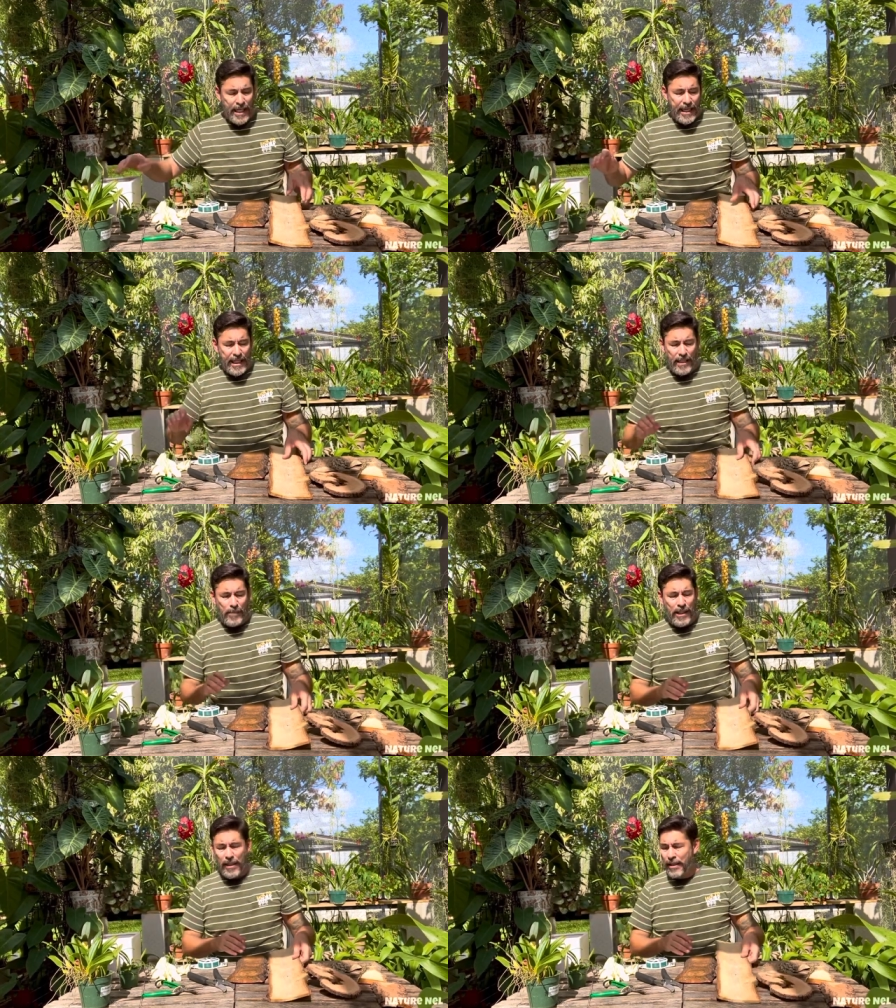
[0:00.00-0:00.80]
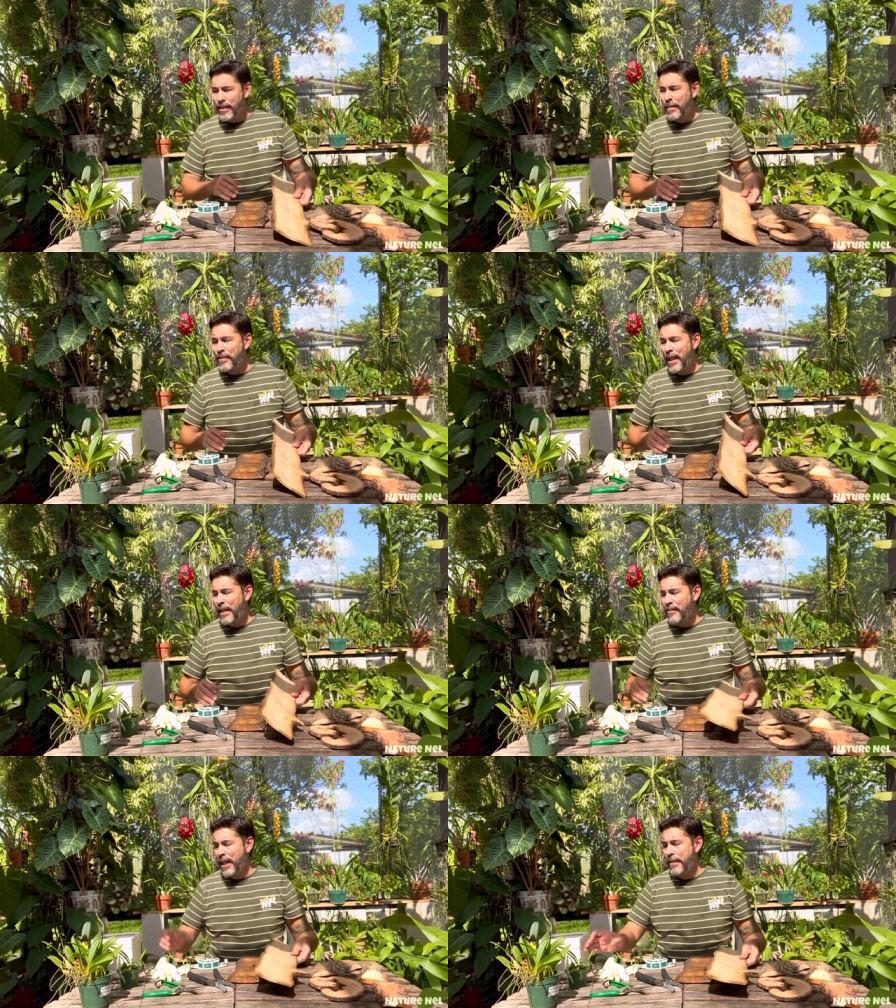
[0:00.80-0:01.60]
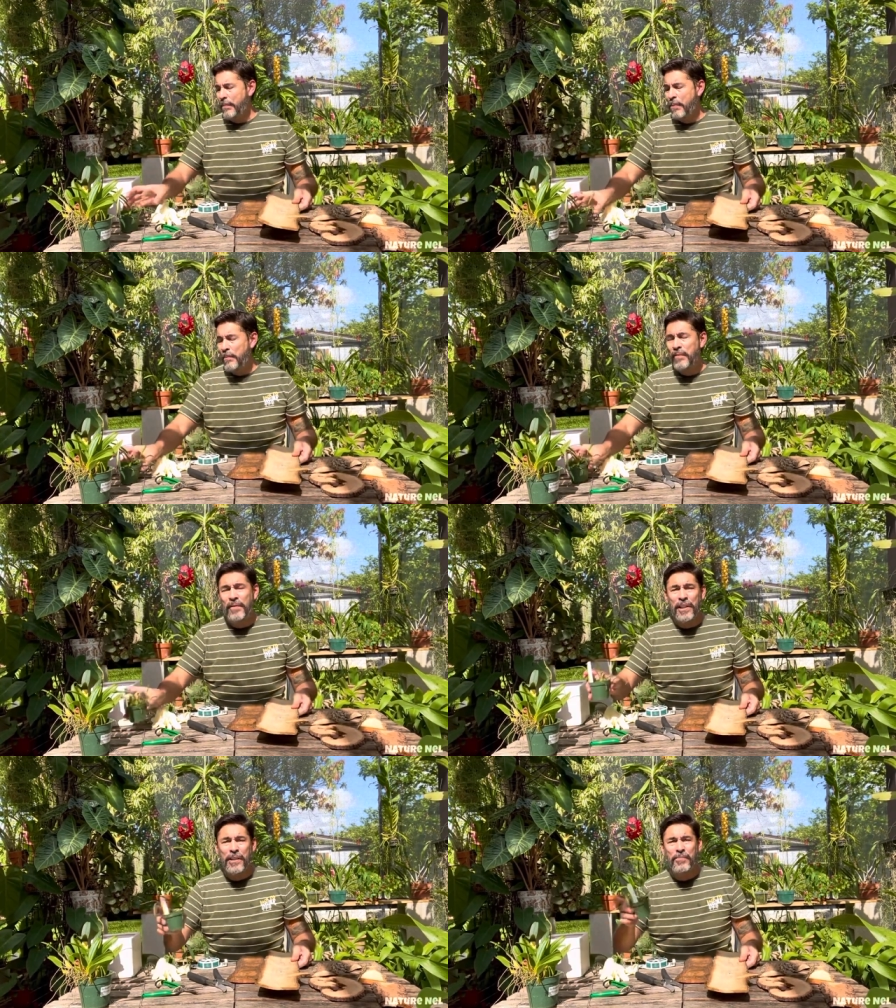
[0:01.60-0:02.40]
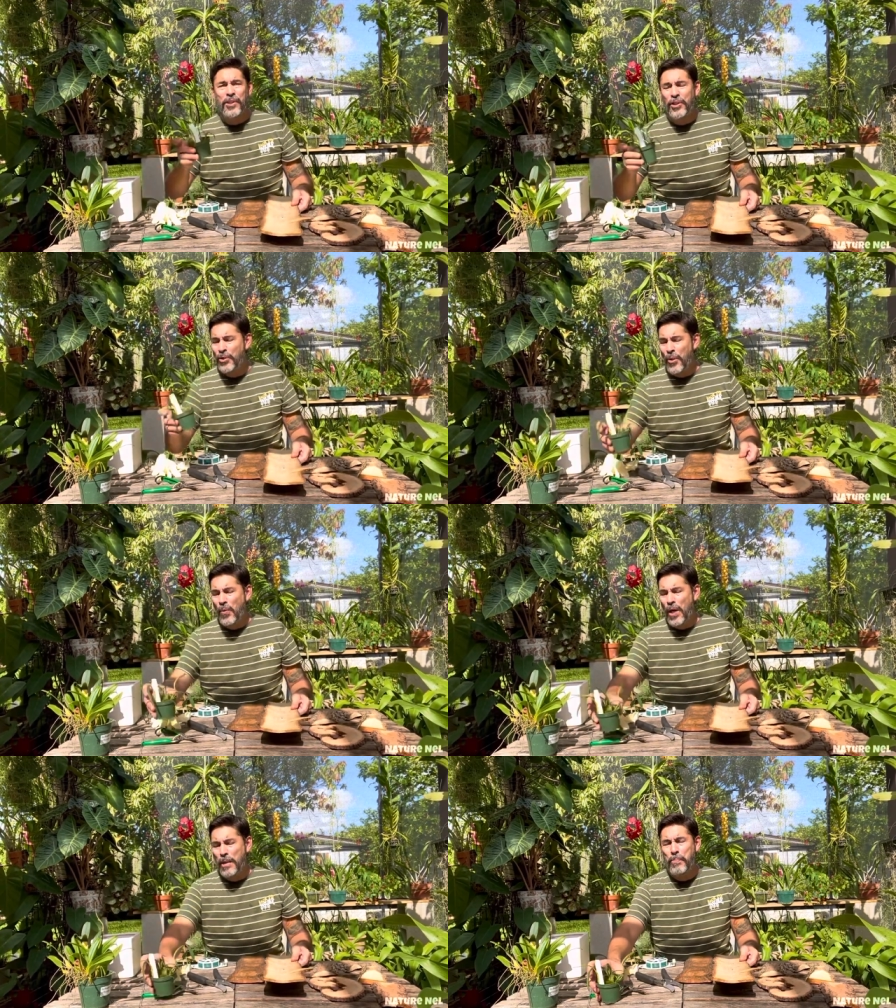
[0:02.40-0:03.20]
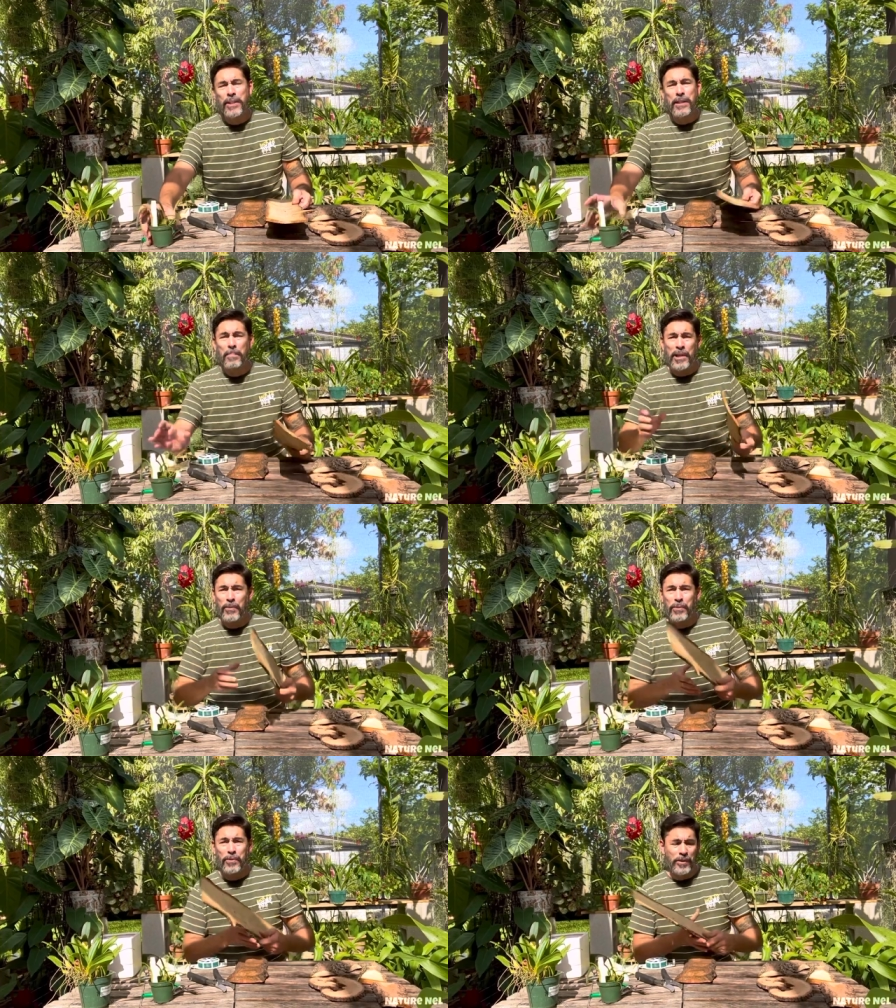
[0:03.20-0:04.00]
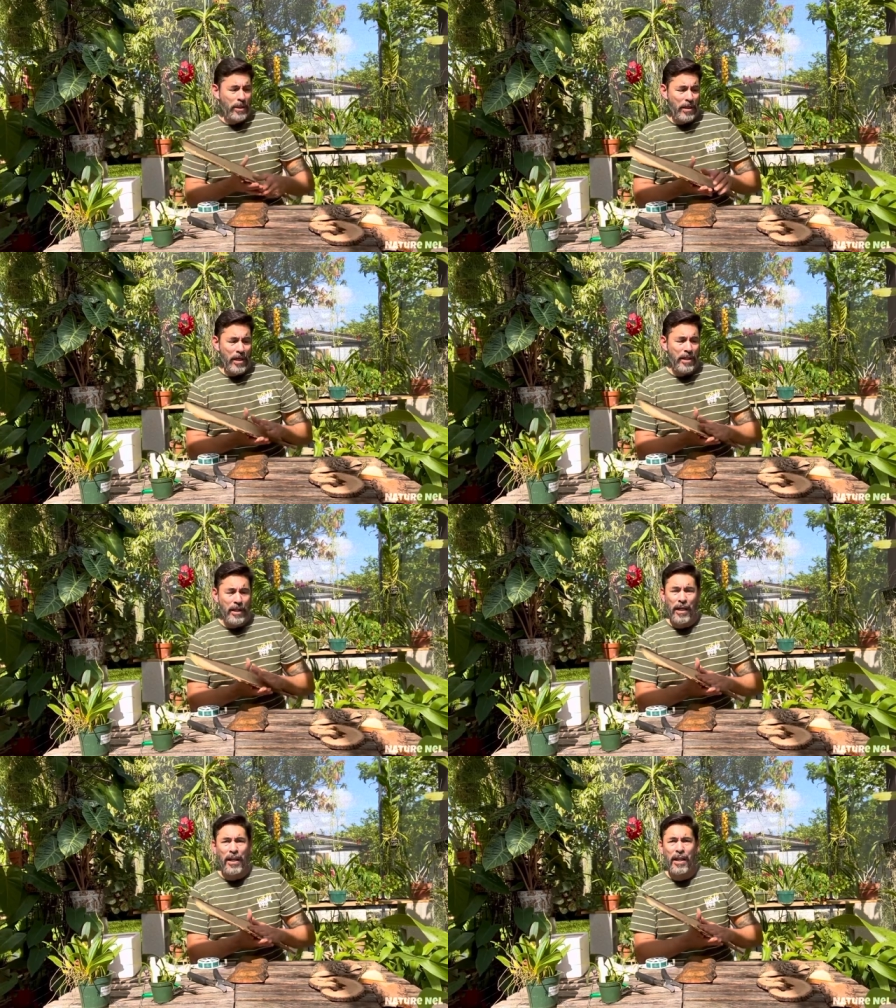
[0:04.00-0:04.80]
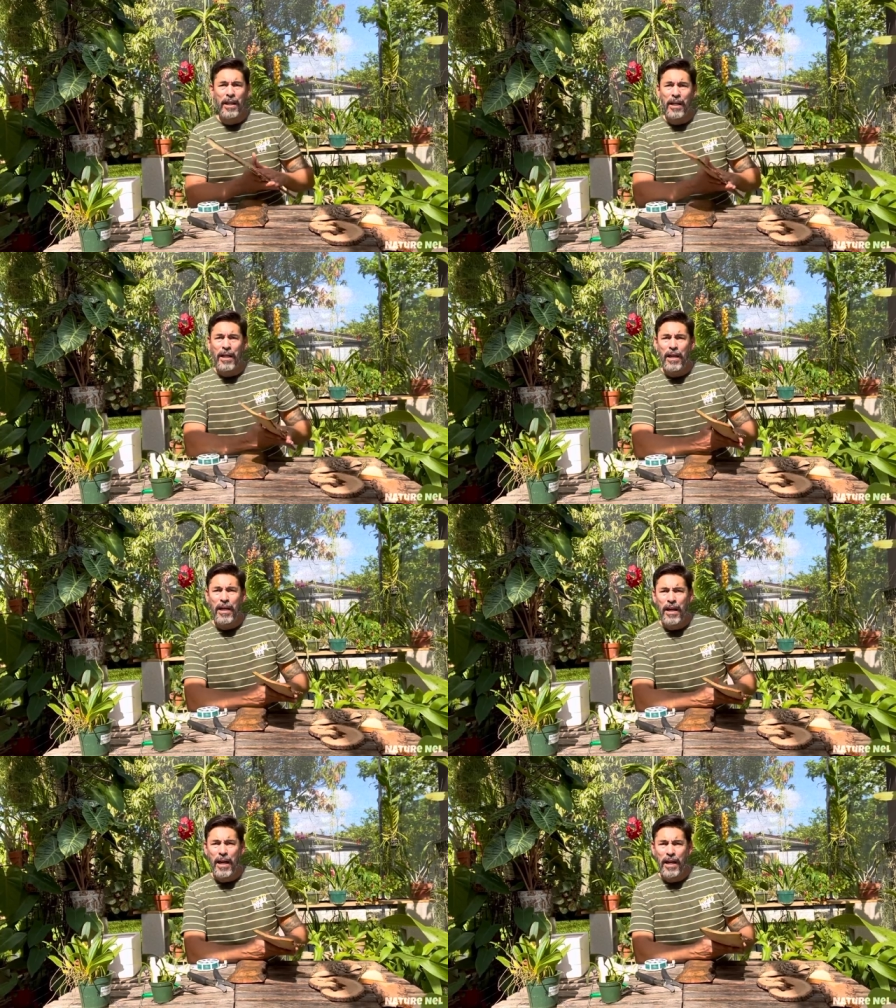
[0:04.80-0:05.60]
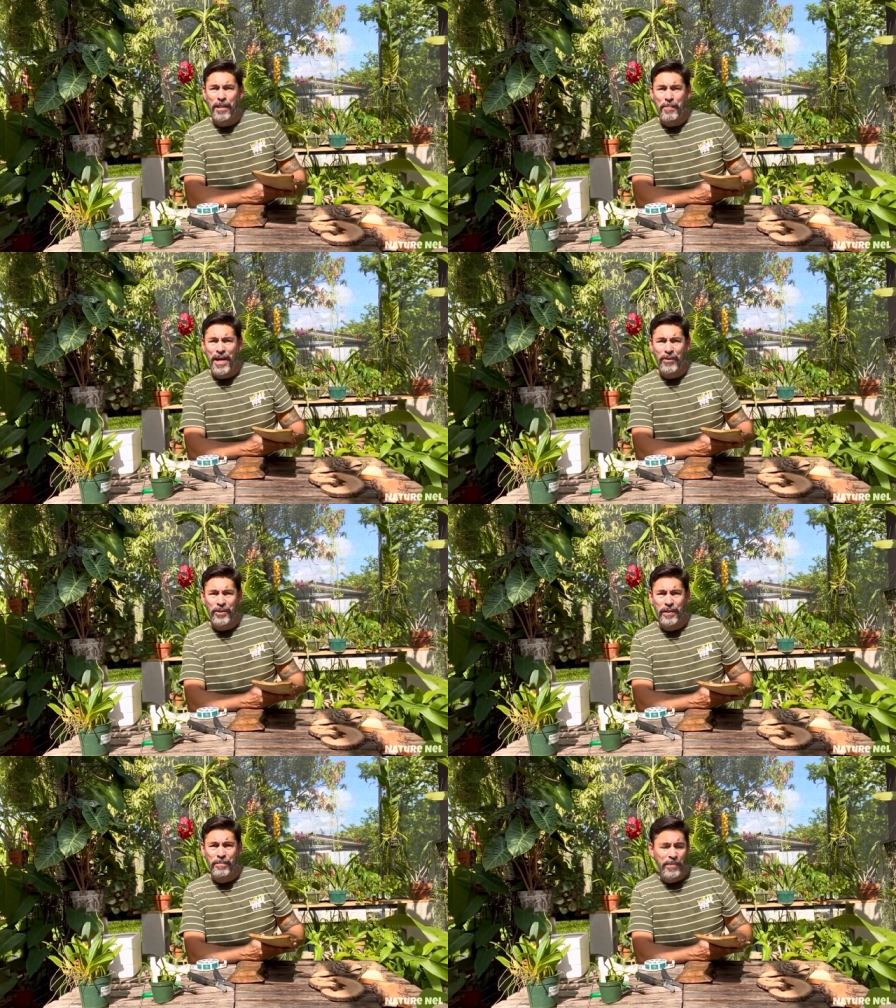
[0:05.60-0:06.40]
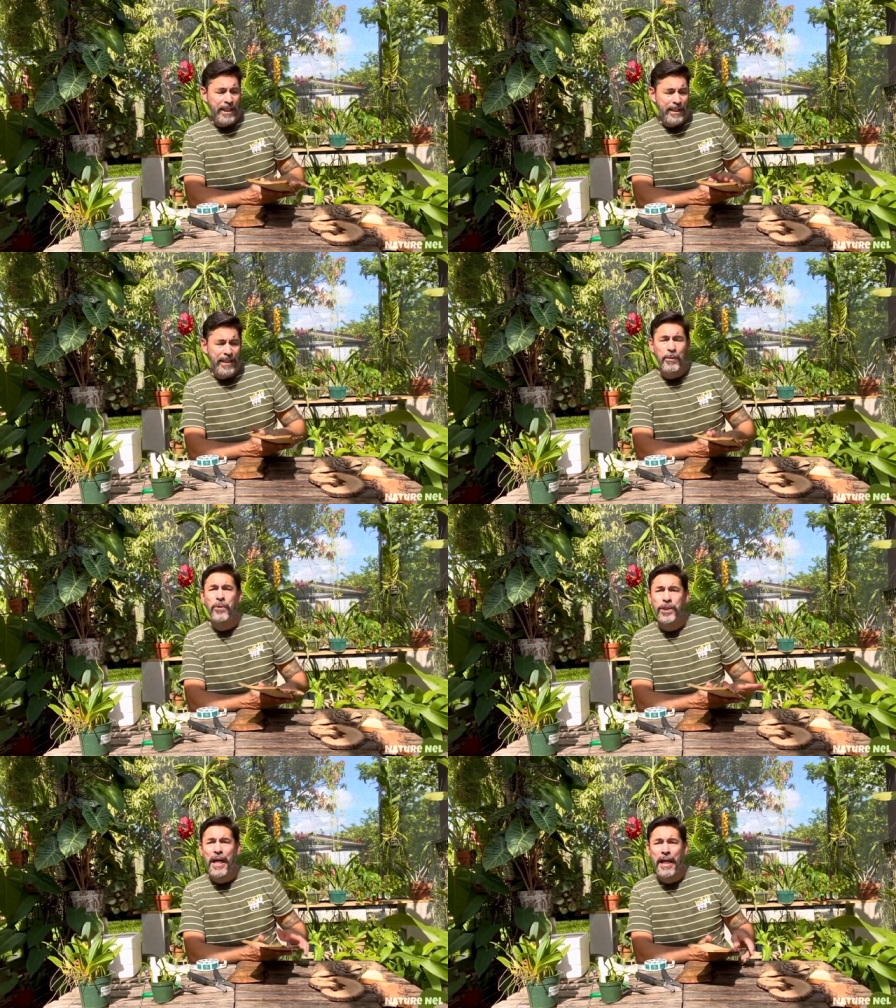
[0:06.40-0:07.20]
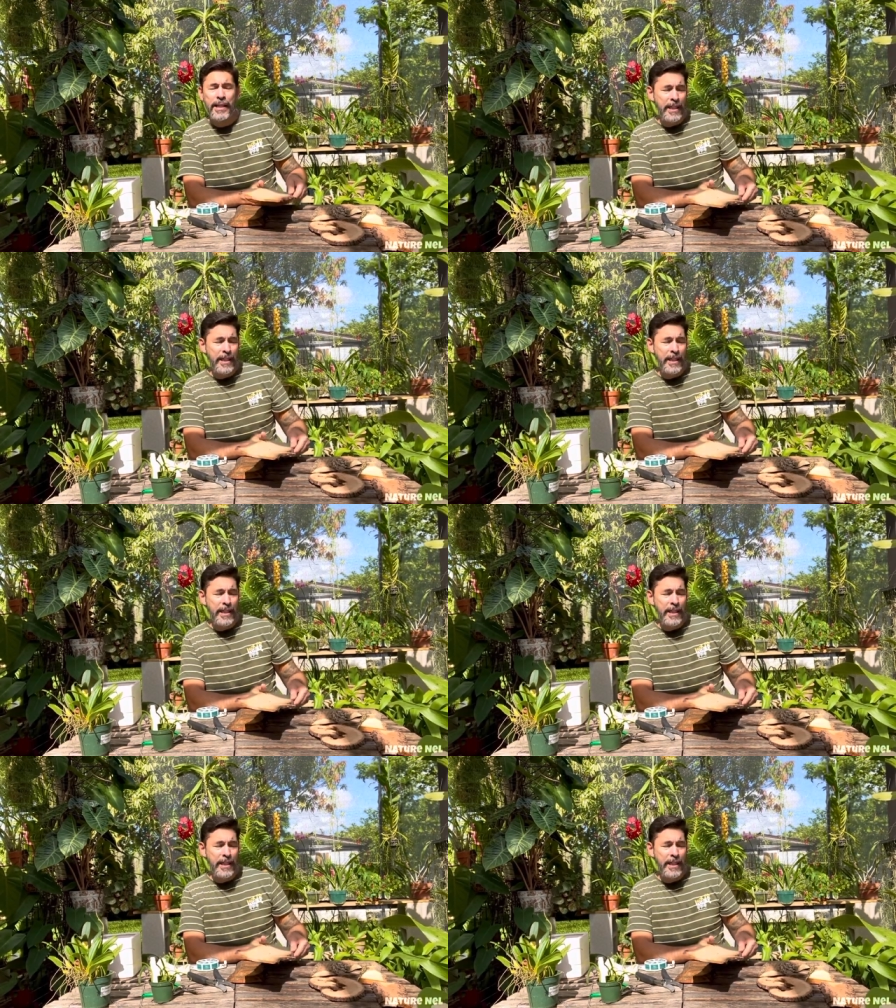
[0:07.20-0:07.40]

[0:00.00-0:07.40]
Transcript: is because sometimes like bulbophyllums, you don't want to put the bare roots on a on a mount because they will die.